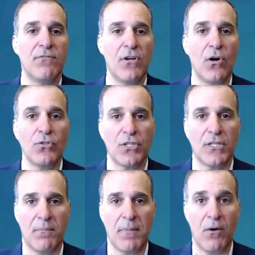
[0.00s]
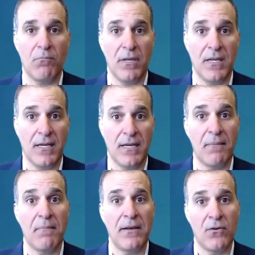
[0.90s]
notion about being
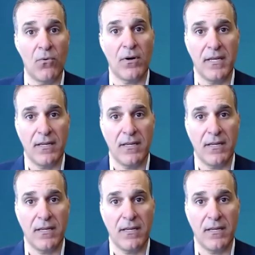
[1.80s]
a minority